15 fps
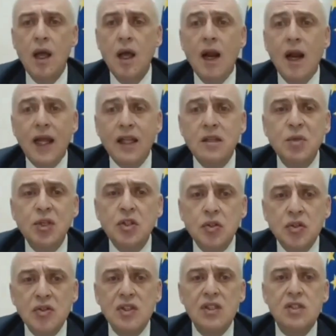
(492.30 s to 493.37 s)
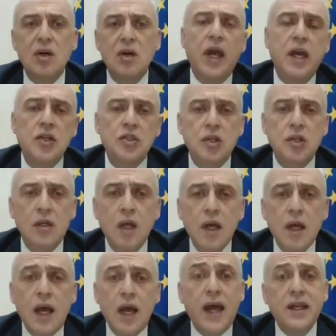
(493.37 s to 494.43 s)
Let me use this occasion
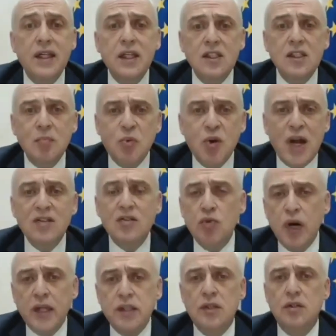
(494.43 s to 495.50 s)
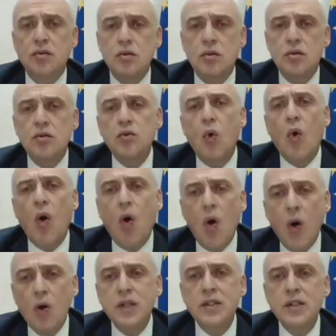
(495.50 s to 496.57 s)
and express gratitude to
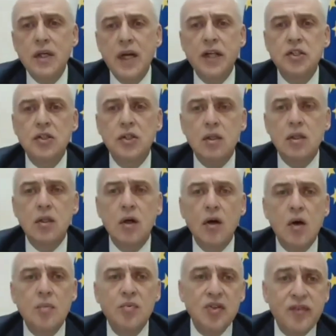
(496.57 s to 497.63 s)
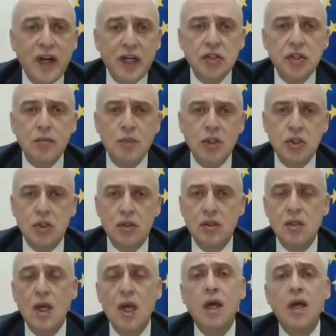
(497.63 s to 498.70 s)
all international observation missions,
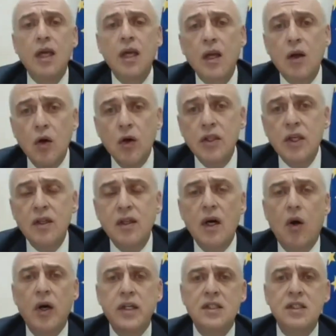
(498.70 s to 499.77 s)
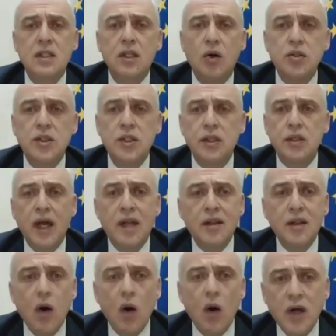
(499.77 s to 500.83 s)
including the OSCE ODIHR and
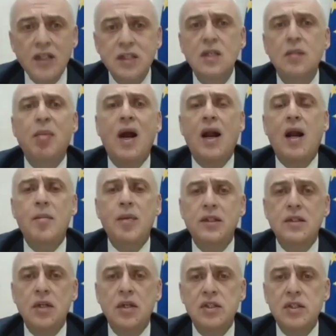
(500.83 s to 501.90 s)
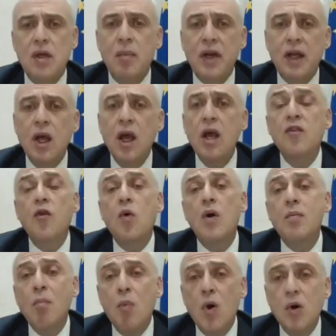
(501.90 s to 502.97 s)
the OSCE Parliamentary Assembly for
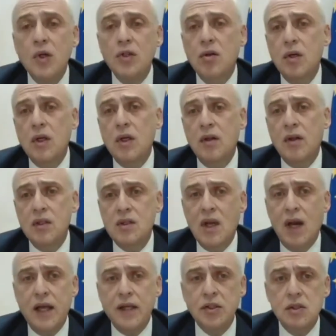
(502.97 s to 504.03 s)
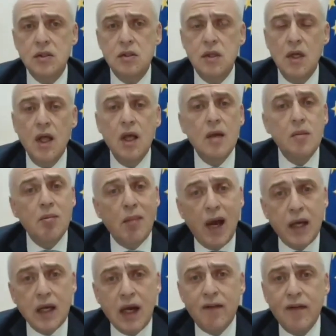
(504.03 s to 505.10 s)
monitoring these elections.
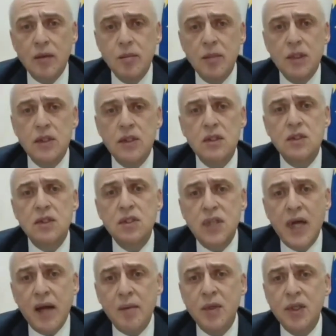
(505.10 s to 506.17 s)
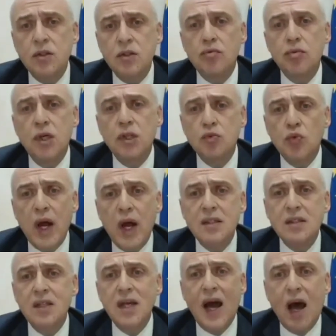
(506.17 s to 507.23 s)
My government is determined to address
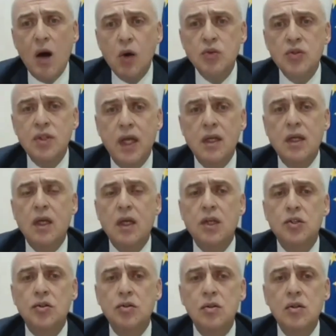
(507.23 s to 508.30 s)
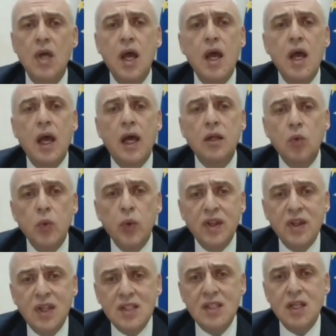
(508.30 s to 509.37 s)
the outstanding issues, and with
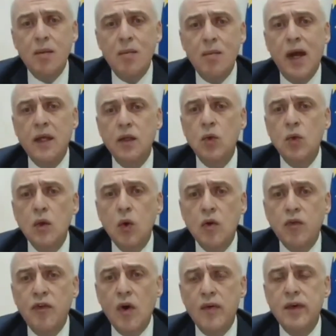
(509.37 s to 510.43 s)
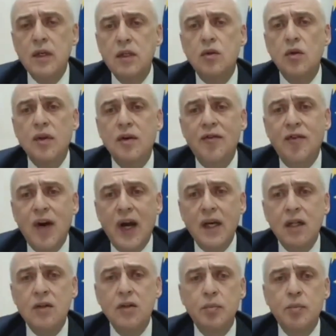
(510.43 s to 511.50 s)
this in mind, we look forward to the
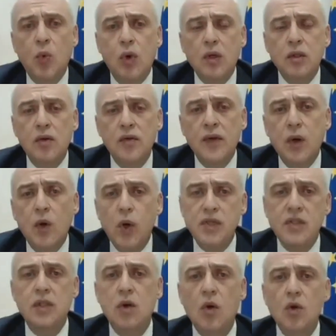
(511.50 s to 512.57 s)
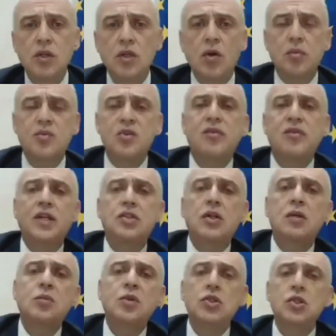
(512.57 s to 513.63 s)
final report of the OSCE ODIHR
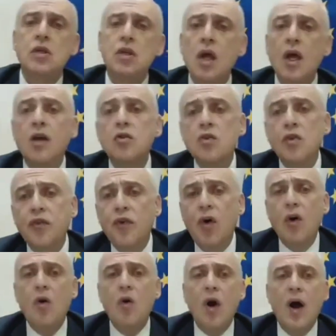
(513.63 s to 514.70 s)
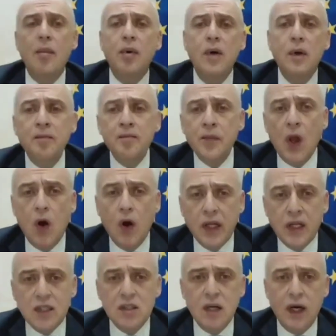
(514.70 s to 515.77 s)
observation mission to follow up on
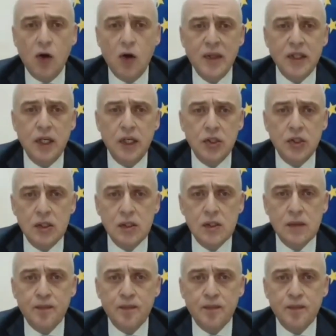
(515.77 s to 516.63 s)
its recommendations.